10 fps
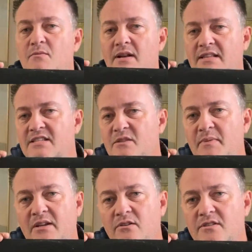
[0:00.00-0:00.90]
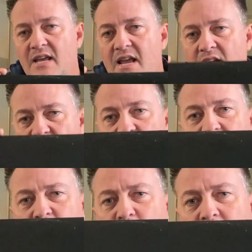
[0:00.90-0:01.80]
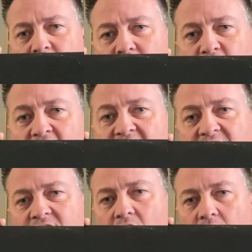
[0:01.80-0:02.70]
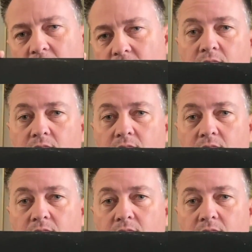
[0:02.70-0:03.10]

when I listed the Beatles, and I sold this one for $98.